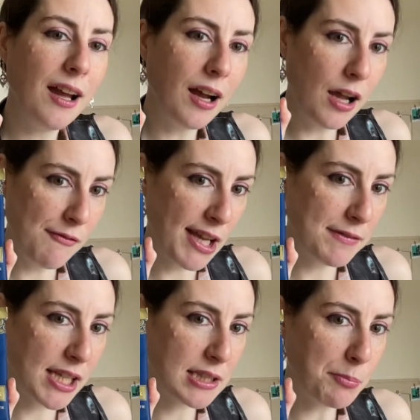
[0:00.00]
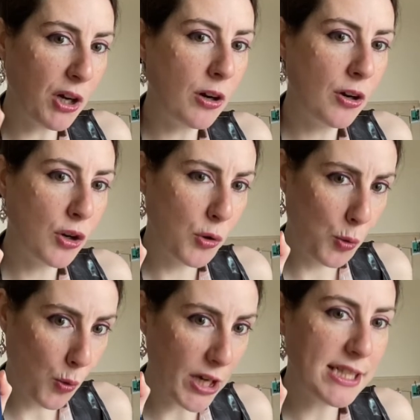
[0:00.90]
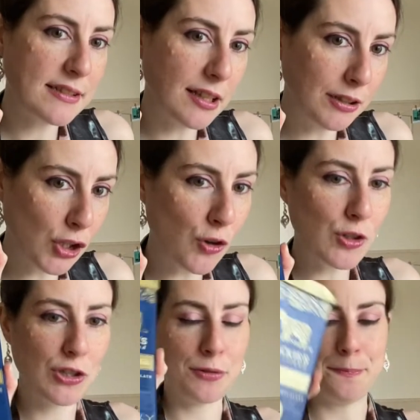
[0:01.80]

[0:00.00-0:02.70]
I've had this bar quite a lot.